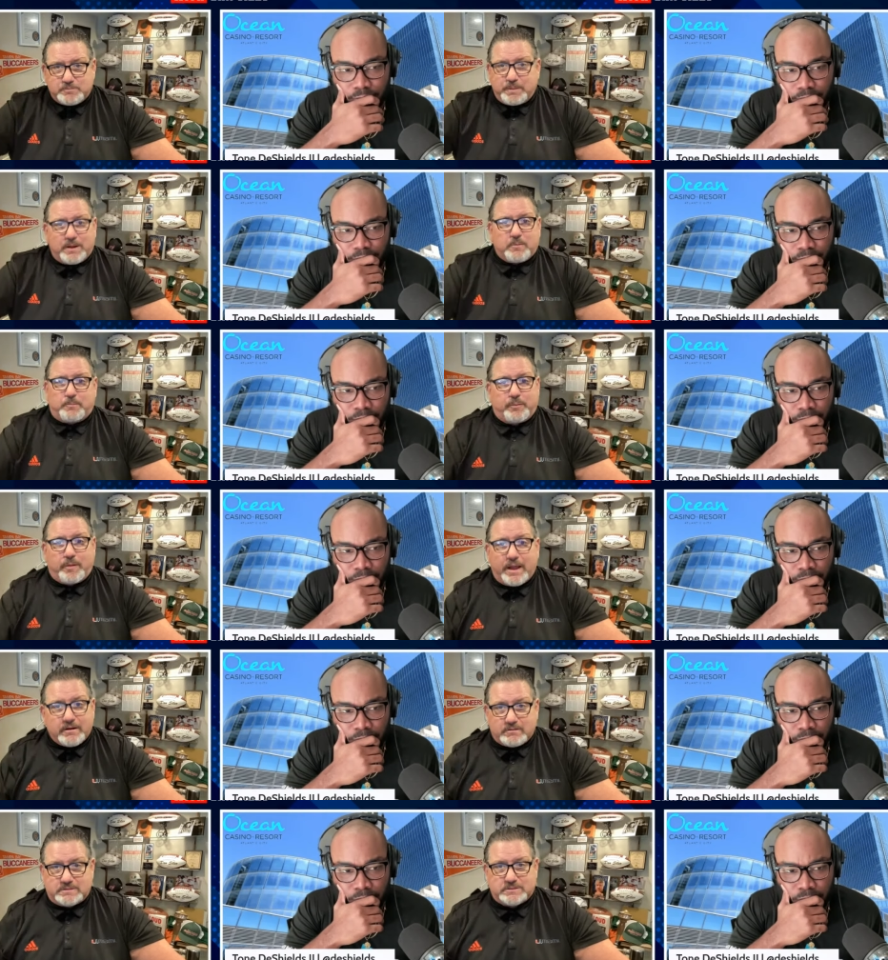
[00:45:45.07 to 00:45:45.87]
Speaker 1: better
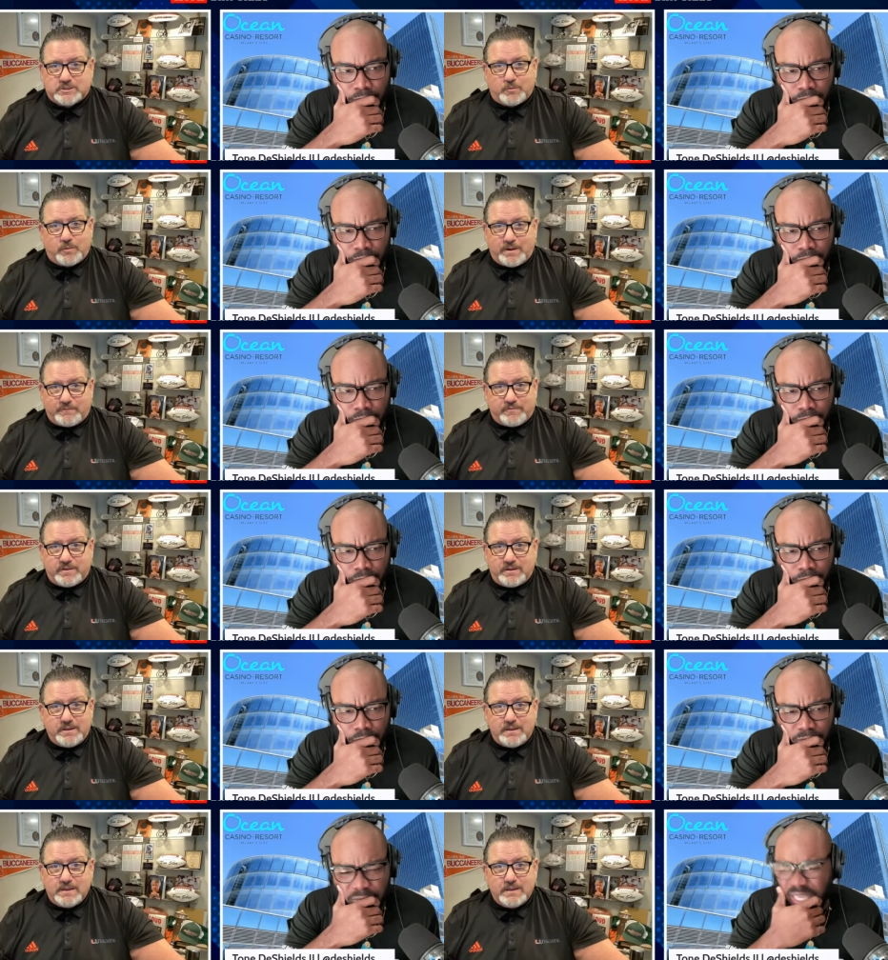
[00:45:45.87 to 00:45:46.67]
player than Swift.
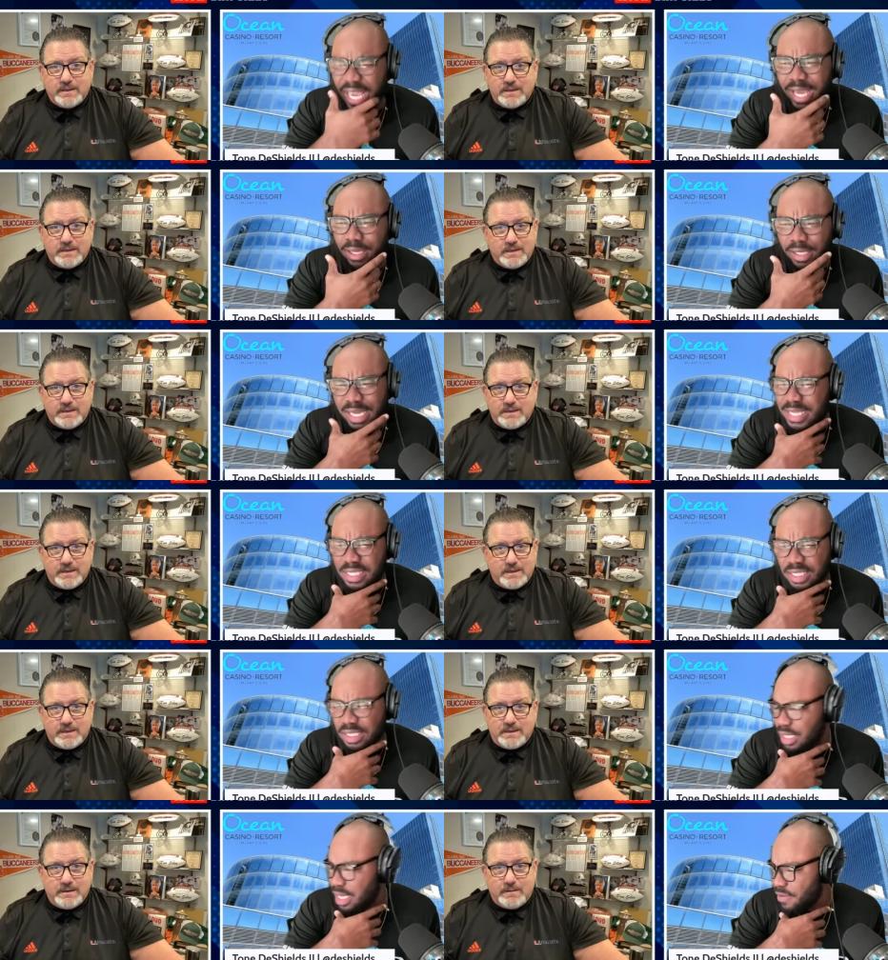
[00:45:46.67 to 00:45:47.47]
Speaker 2: Yeah,
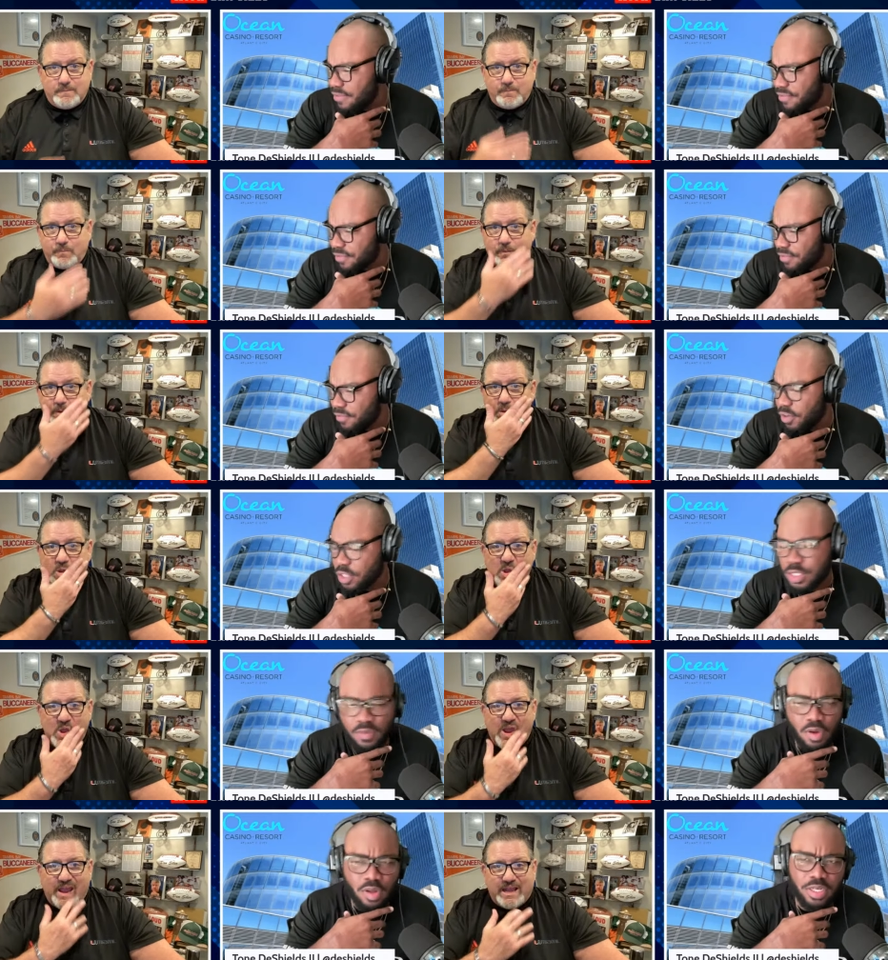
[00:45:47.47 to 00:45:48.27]
easily. If
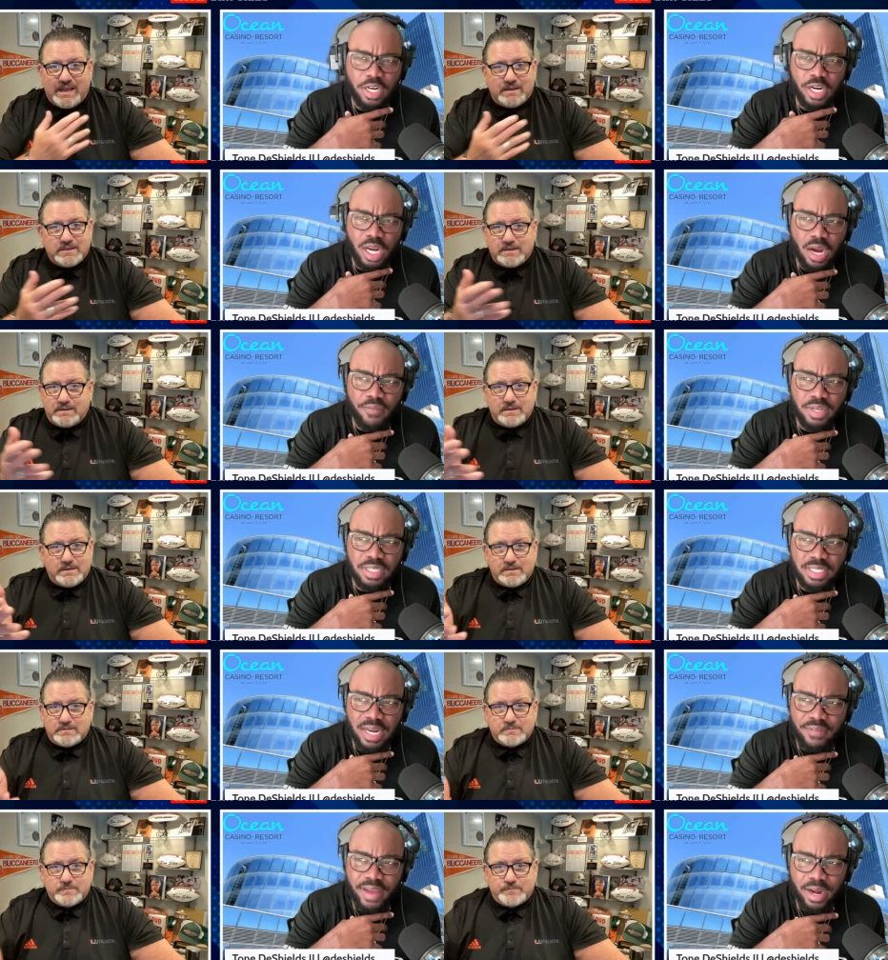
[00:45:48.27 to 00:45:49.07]
first of all, Derrick
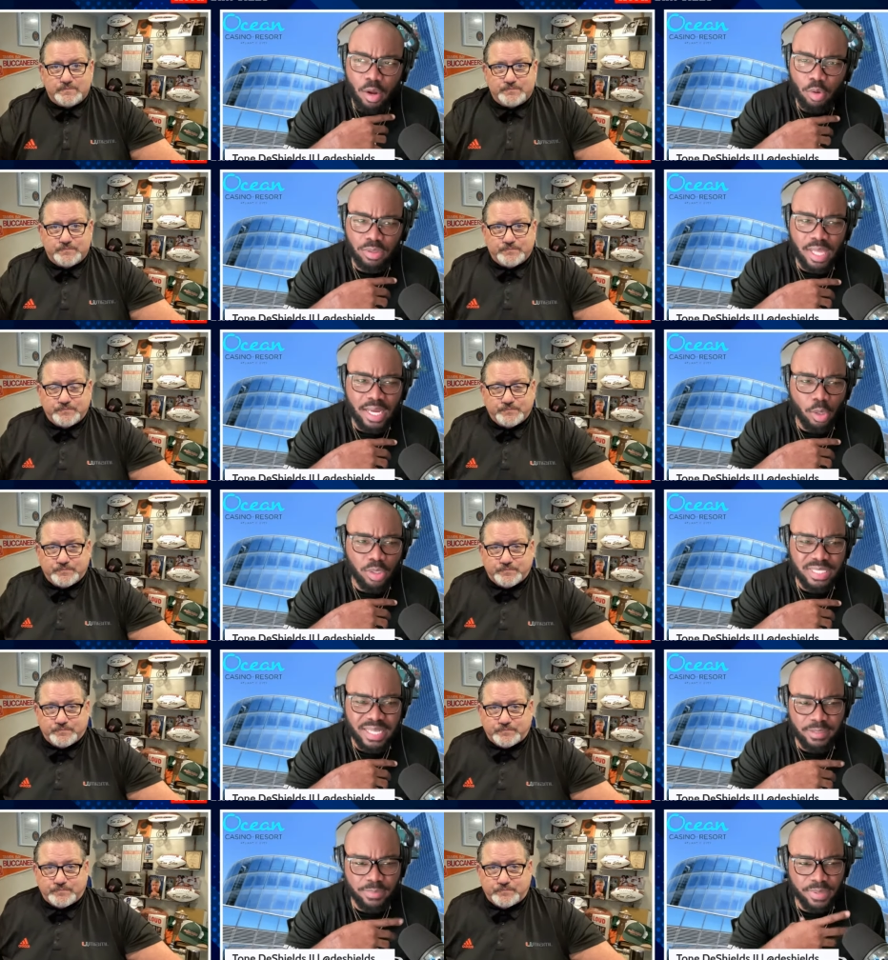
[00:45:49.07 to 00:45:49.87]
Henry's never had an O line the
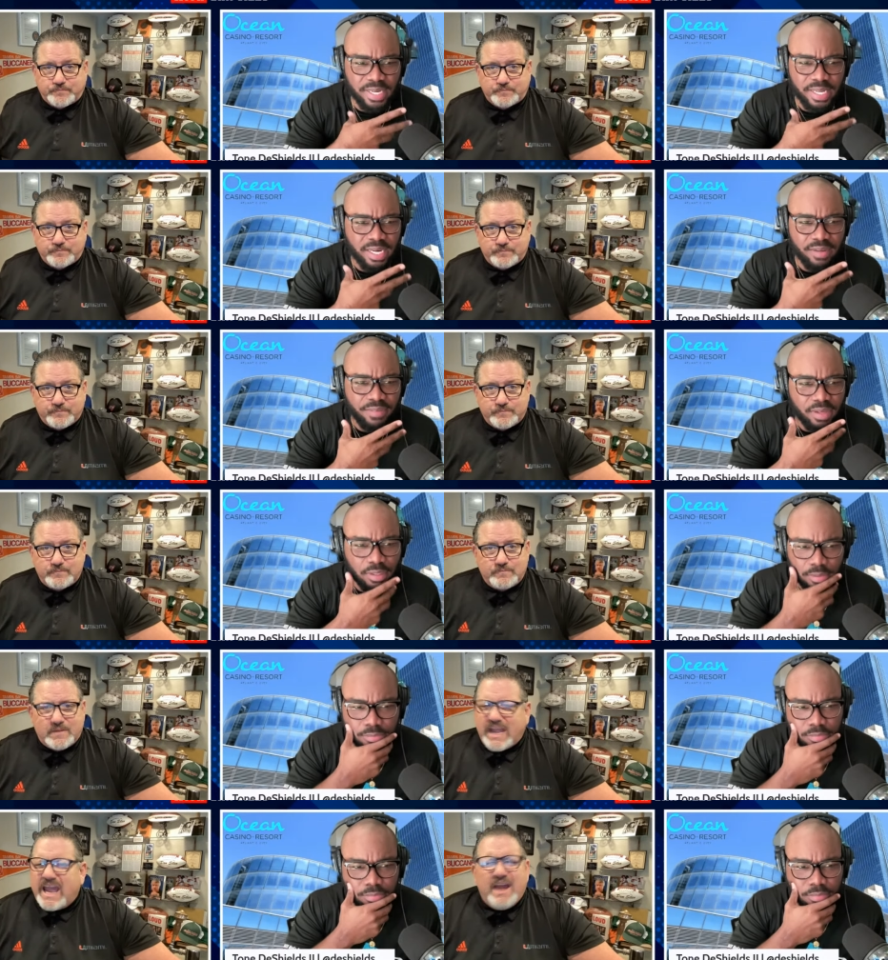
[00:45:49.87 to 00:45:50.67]
whole time he's been in the NFL.
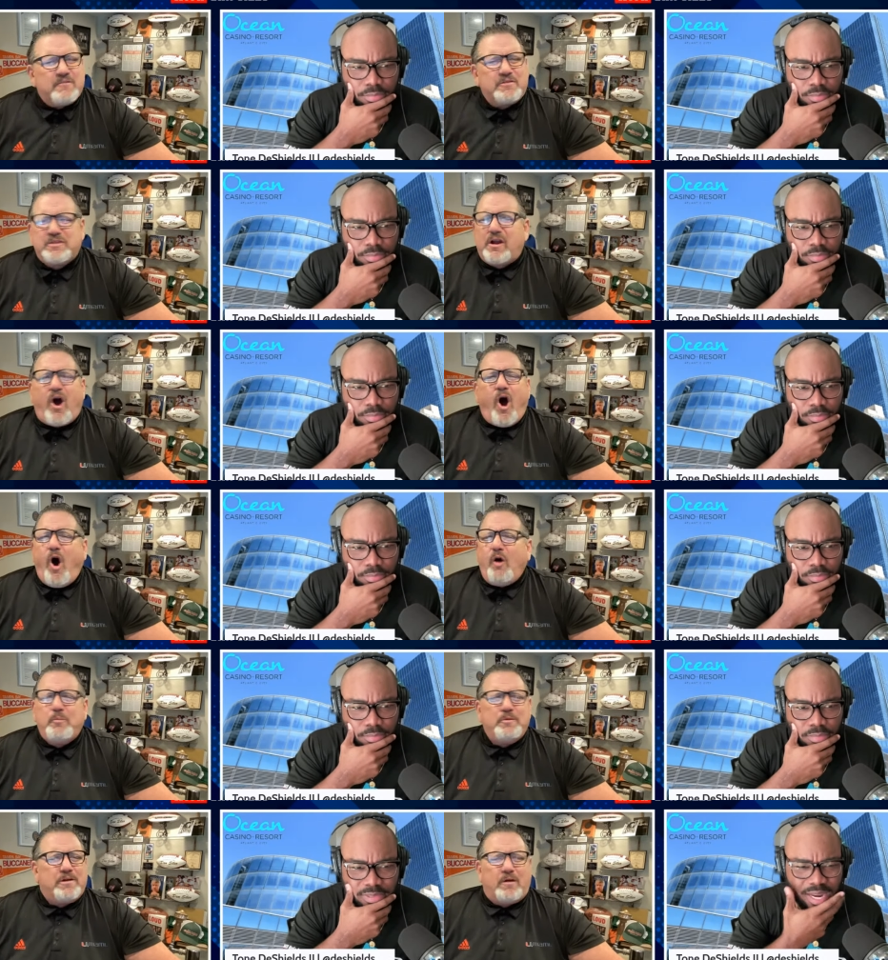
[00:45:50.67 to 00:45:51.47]
Ever. They're
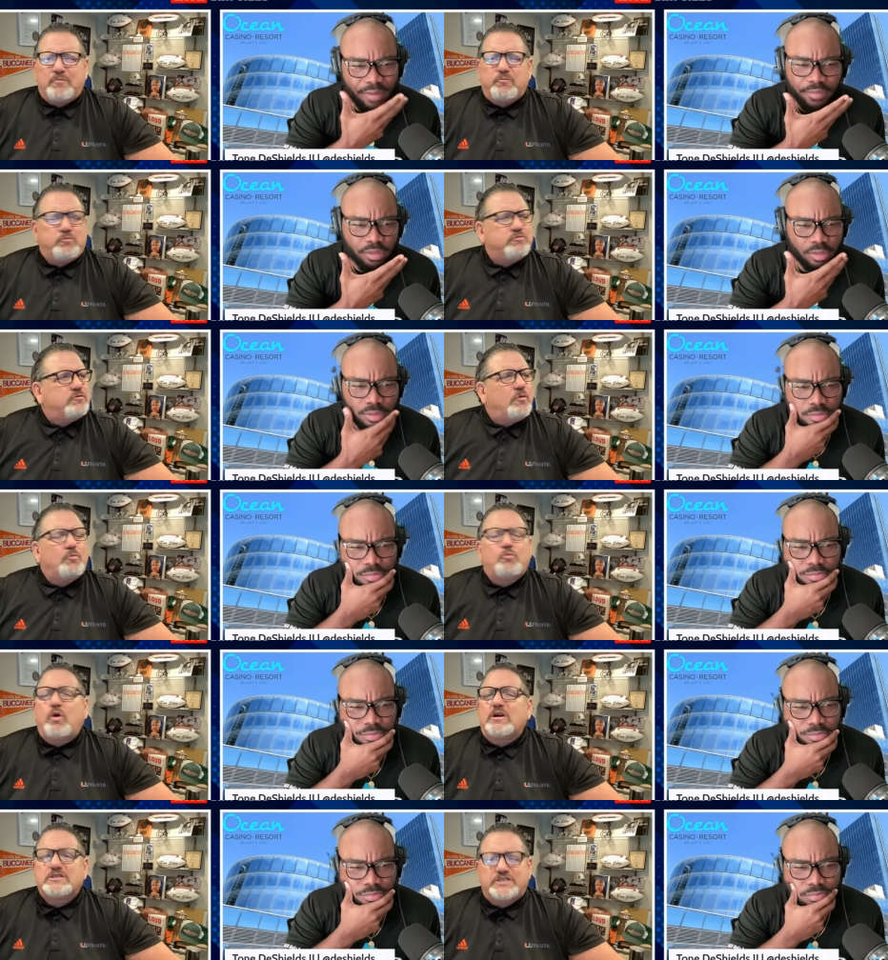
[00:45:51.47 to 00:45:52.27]
all never.
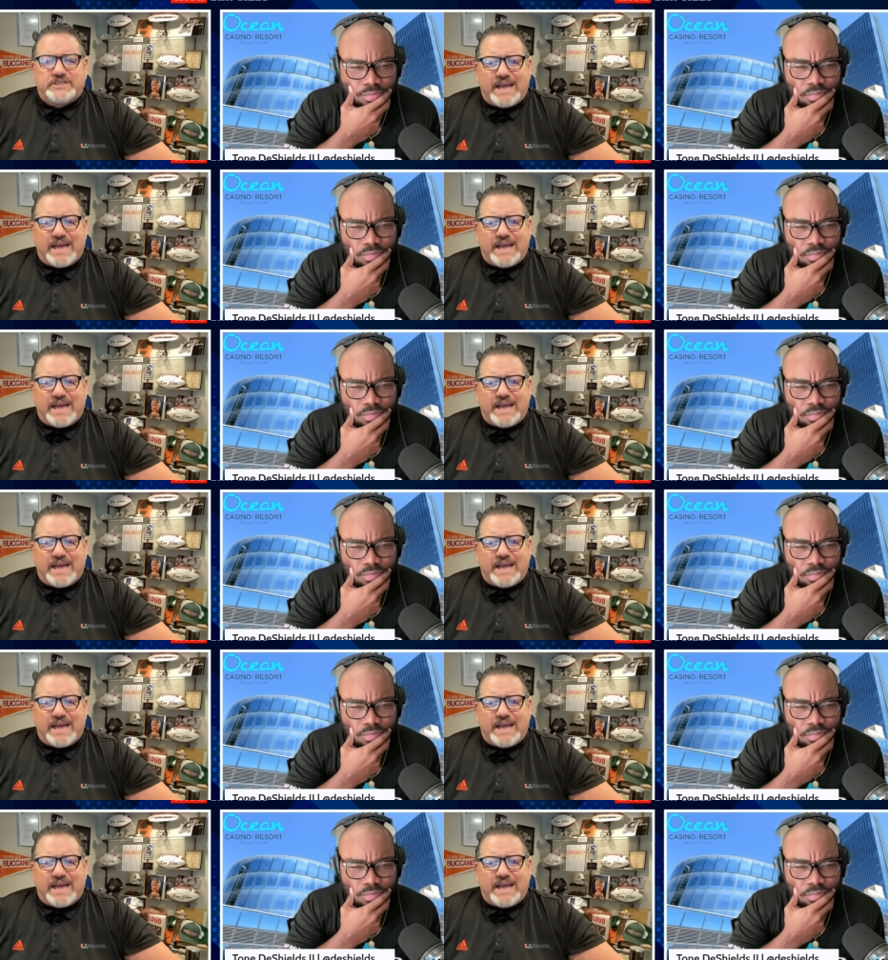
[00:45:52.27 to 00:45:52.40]
Worst